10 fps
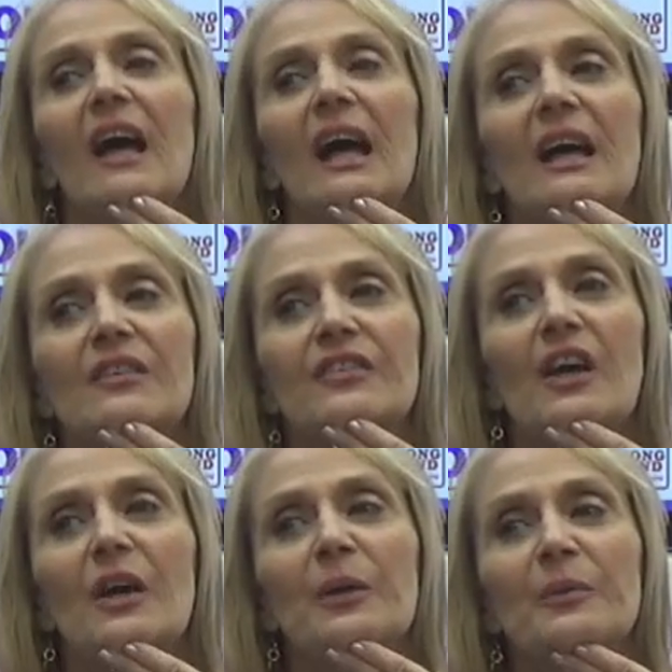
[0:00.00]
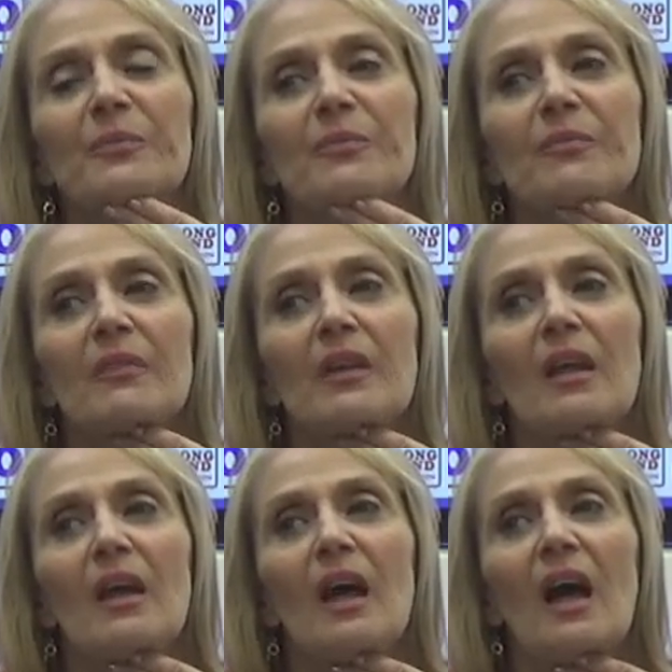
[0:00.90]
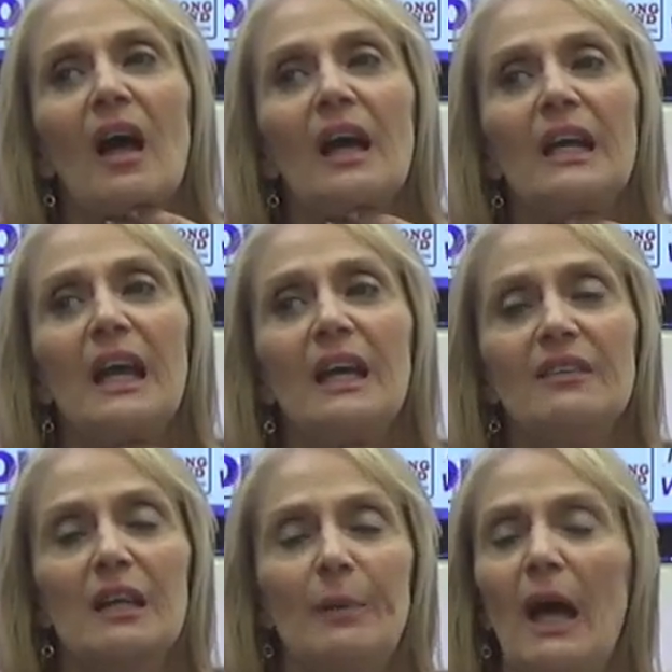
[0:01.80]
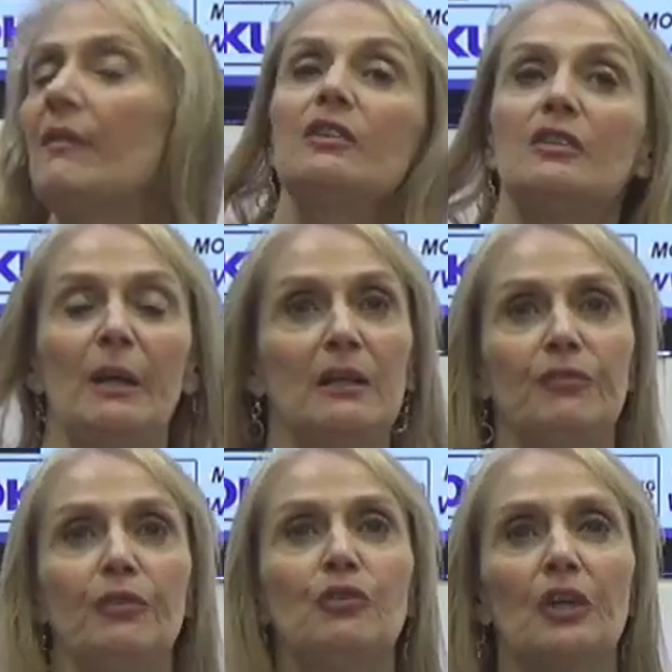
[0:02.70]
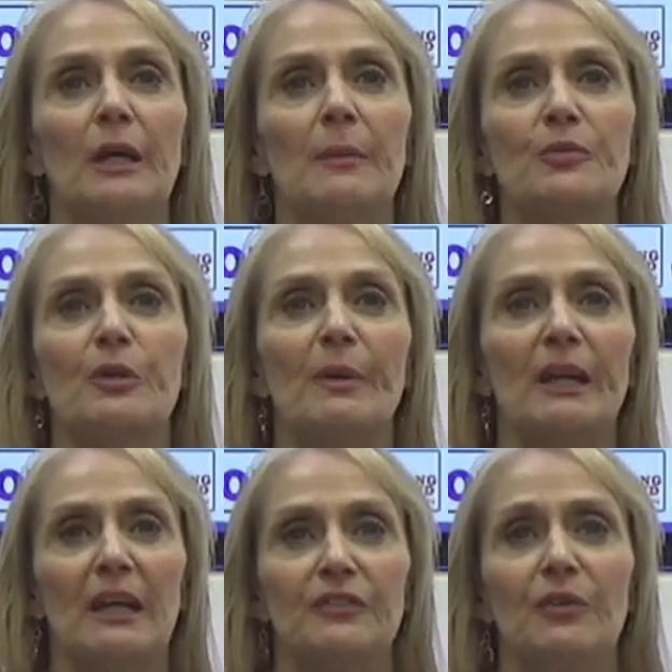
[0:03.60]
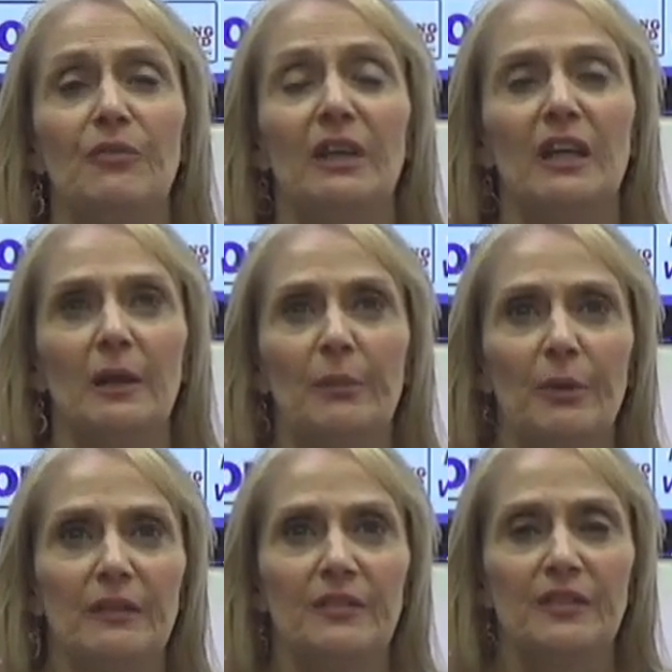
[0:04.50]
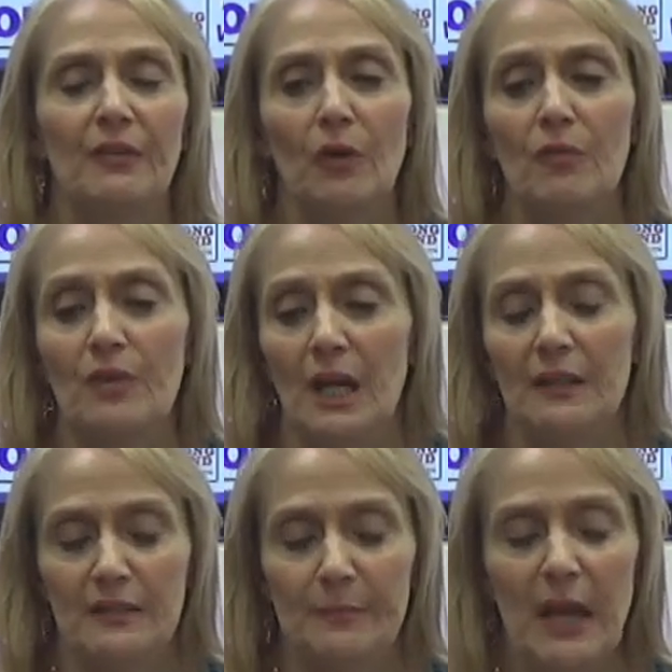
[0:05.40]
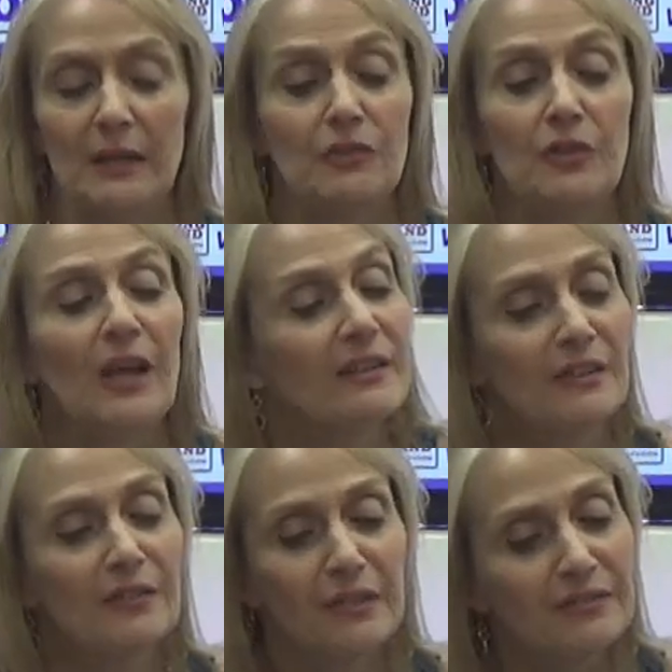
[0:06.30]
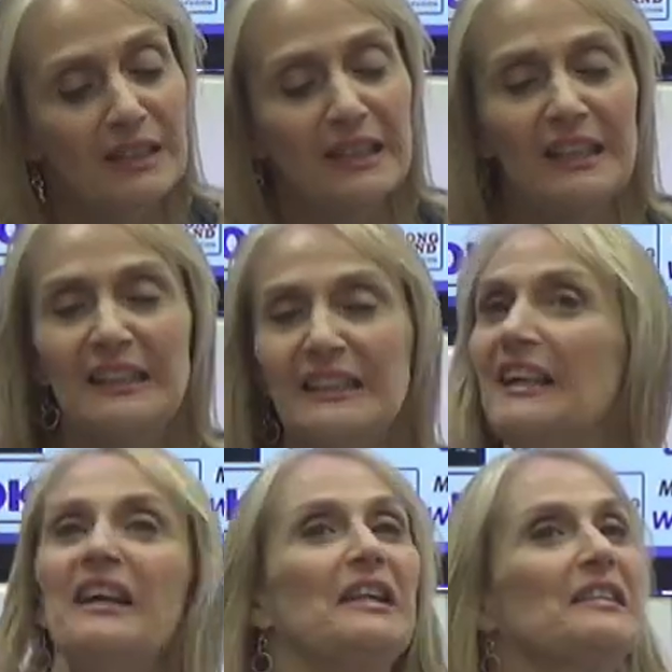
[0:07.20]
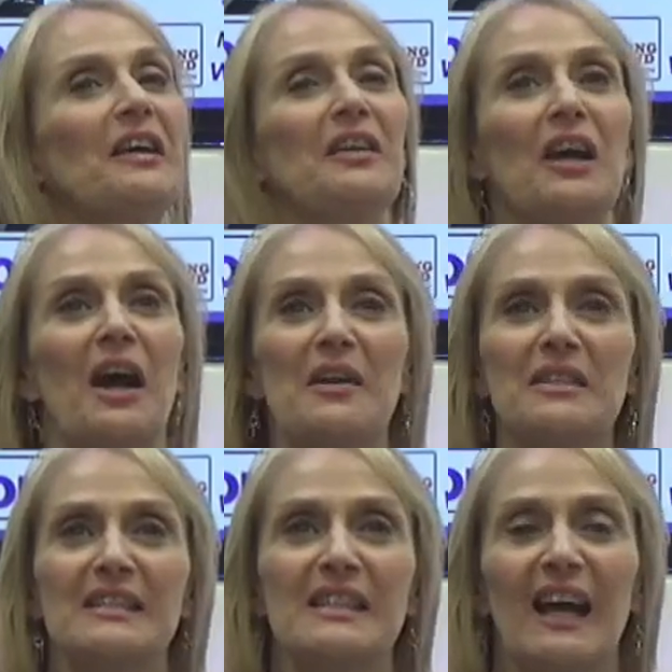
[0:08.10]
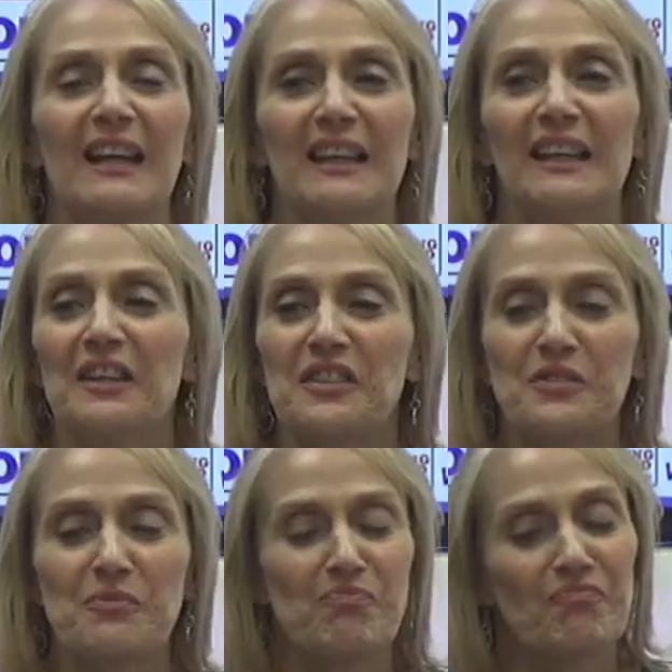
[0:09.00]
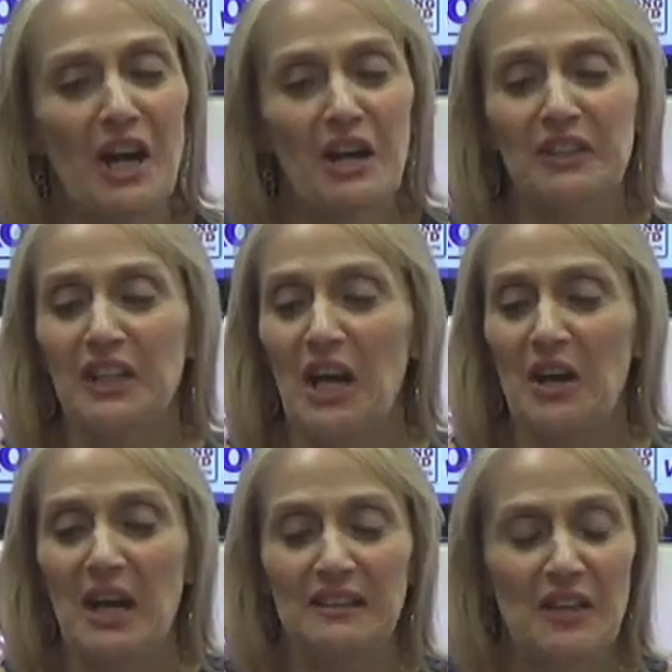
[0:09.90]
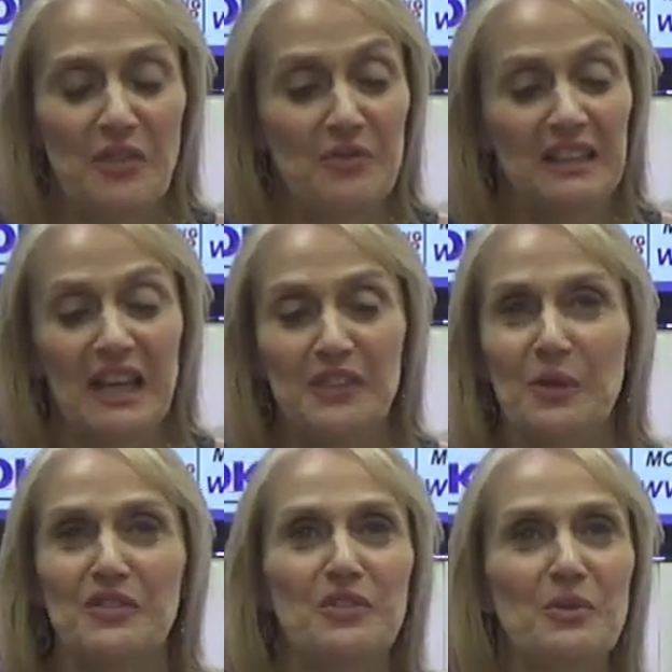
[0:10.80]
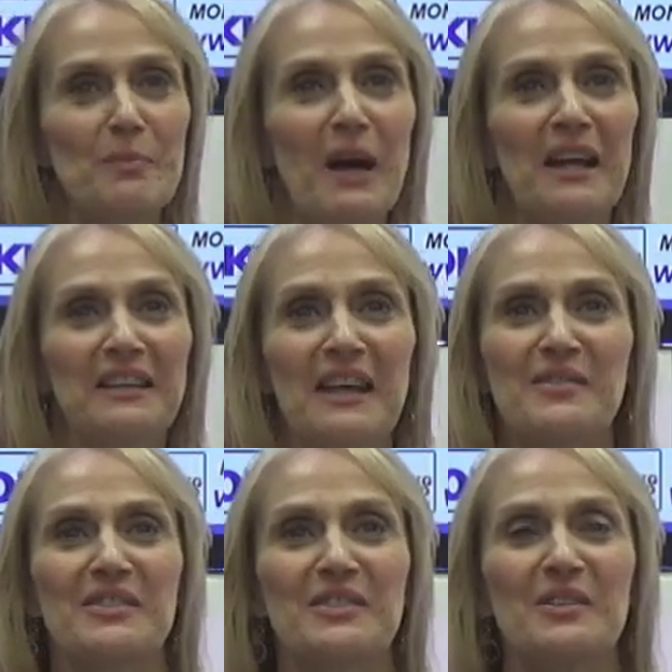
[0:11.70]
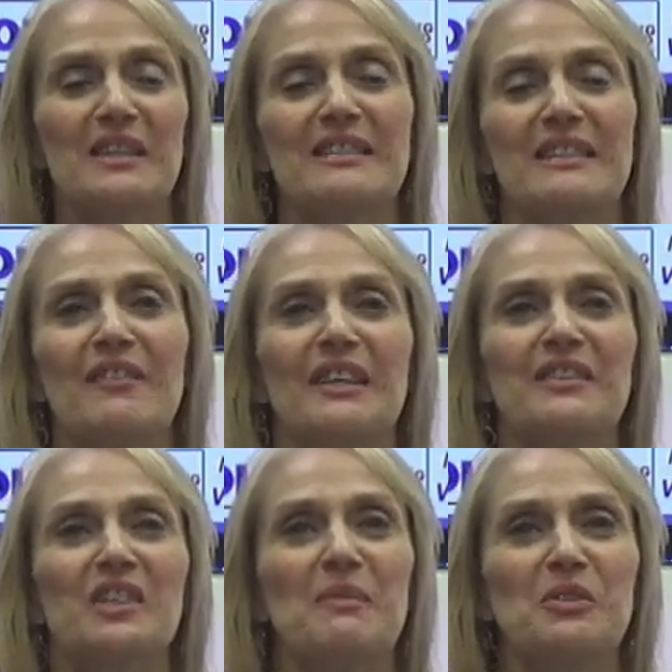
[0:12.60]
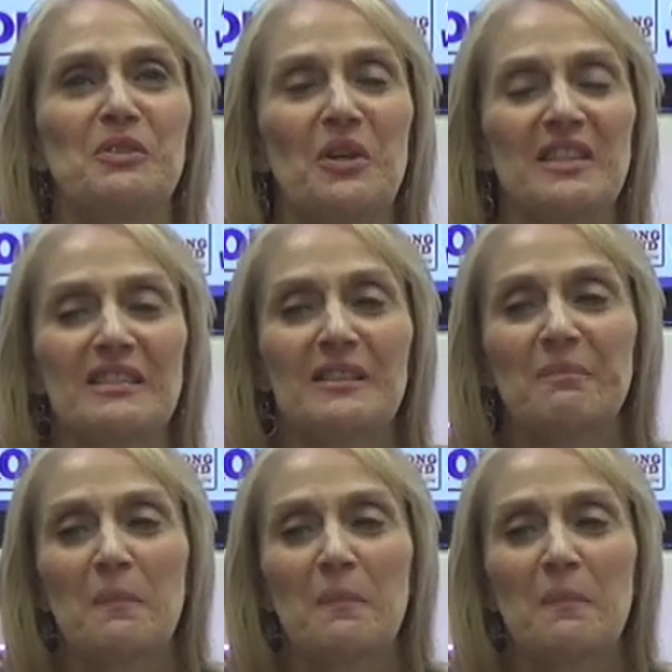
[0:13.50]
And so I ended up having to make a few trips with my SUV and bring the stuff over there. This is back in 2015. So, you know, I was uh, just raring to go, had nothing really else, wasn't doing a podcast, wasn't doing all this stuff, had the time to do all this.